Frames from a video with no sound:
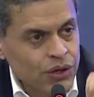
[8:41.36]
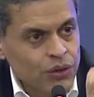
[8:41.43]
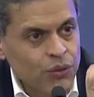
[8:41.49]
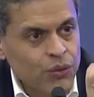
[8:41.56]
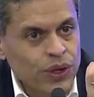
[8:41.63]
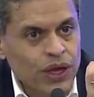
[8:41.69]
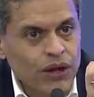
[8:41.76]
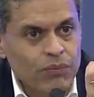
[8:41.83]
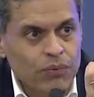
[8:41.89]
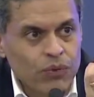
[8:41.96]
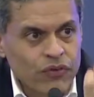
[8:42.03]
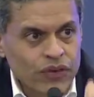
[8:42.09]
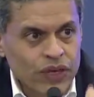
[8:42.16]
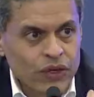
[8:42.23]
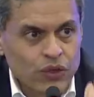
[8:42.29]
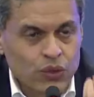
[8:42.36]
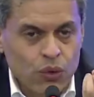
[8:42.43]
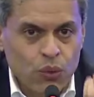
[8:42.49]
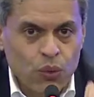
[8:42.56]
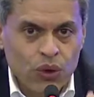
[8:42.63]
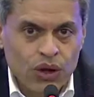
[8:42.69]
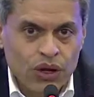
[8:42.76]
We are moving into a
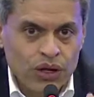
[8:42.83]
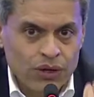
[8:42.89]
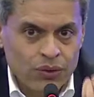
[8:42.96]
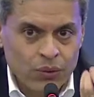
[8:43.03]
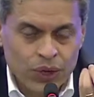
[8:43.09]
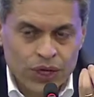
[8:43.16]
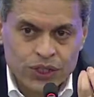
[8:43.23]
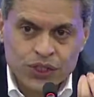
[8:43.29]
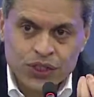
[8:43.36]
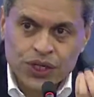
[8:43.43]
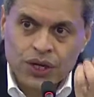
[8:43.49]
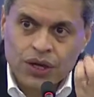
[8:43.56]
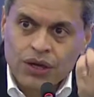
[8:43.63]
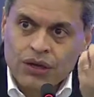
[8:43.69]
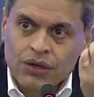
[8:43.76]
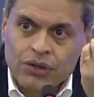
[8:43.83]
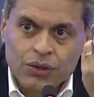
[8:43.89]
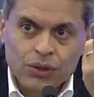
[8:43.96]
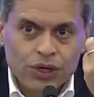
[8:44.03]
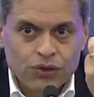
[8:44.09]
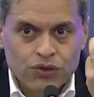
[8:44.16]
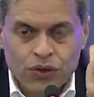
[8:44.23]
world in which
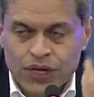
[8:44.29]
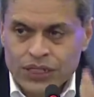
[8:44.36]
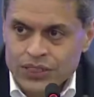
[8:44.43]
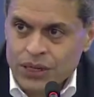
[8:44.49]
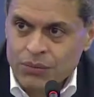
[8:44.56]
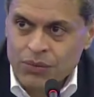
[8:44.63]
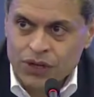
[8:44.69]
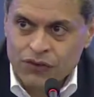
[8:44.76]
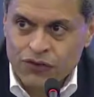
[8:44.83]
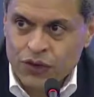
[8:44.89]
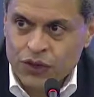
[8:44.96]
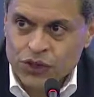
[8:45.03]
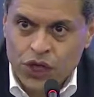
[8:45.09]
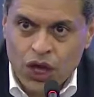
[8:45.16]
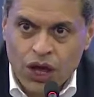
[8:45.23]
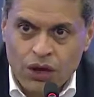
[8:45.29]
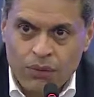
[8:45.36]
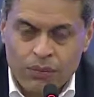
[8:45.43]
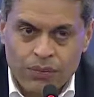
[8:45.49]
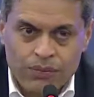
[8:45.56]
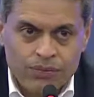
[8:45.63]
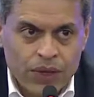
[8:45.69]
you can train somebody for a
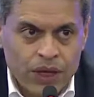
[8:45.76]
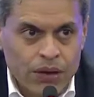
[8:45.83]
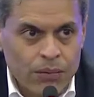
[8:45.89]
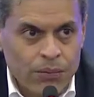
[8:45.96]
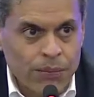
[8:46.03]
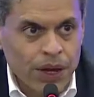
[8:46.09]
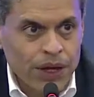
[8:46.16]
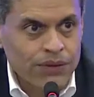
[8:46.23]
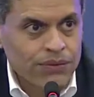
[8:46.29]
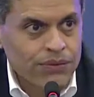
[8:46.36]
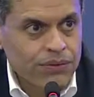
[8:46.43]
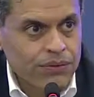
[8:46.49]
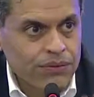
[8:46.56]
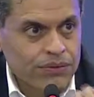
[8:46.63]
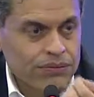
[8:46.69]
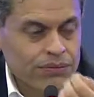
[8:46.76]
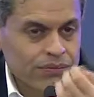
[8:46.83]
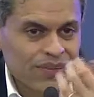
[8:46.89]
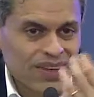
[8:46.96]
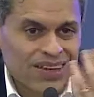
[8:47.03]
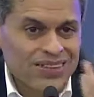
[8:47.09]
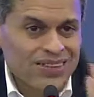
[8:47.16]
job, but
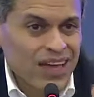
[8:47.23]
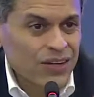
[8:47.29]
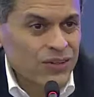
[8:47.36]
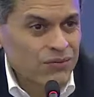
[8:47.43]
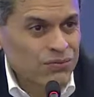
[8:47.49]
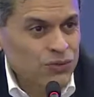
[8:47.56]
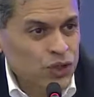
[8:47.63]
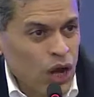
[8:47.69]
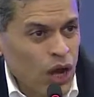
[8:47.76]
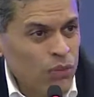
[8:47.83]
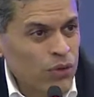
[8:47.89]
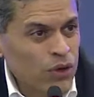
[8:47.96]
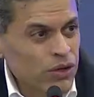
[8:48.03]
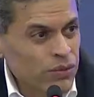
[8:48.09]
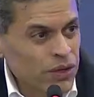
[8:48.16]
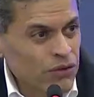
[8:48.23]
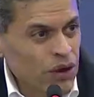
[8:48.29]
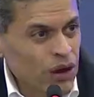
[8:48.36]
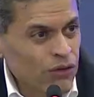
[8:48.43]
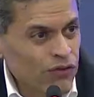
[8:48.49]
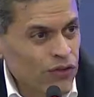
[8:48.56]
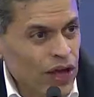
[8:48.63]
is that job going to be
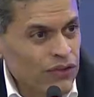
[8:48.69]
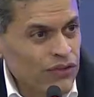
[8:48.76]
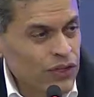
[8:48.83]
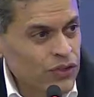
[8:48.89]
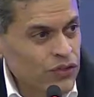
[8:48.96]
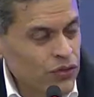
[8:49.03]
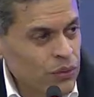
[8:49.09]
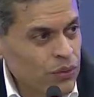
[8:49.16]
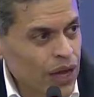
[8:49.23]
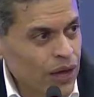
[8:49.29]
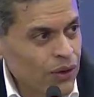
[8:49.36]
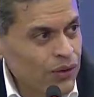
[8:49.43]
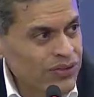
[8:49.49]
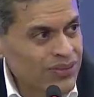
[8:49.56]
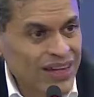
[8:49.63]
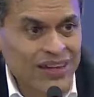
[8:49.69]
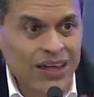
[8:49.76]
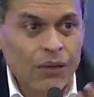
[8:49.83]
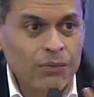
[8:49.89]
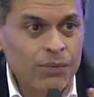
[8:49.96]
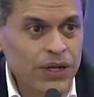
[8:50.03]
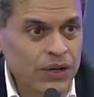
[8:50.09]
around five years from now? Is that
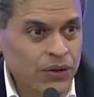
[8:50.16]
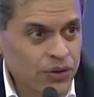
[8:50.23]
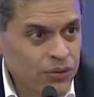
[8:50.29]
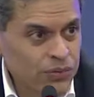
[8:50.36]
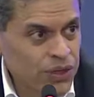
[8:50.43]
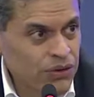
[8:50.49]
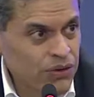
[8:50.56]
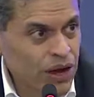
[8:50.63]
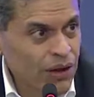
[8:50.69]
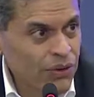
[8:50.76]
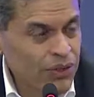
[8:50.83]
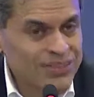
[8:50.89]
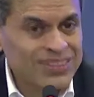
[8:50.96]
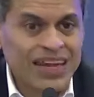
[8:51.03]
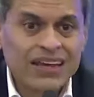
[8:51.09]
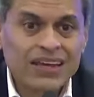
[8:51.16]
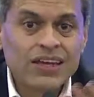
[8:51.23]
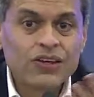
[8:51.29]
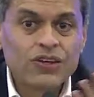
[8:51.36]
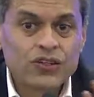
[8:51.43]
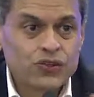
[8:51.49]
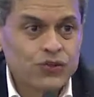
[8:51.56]
company going to be around? Is that
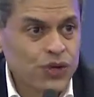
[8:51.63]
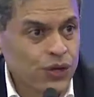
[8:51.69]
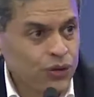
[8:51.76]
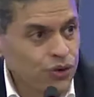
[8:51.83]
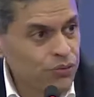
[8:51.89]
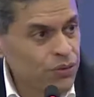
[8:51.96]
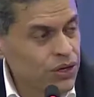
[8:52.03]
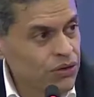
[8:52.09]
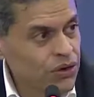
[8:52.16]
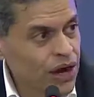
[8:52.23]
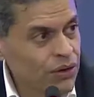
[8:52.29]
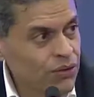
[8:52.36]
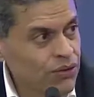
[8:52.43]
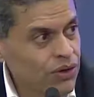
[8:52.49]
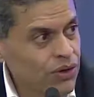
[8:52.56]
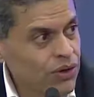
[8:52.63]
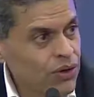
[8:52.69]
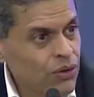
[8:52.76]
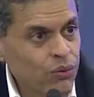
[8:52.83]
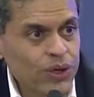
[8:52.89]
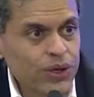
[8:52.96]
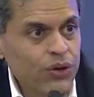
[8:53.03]
industry going to be around?
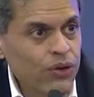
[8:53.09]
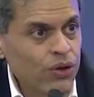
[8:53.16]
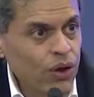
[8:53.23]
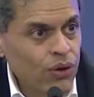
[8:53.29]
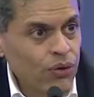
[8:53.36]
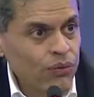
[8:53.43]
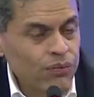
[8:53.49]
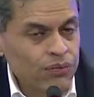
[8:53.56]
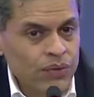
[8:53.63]
We don't know.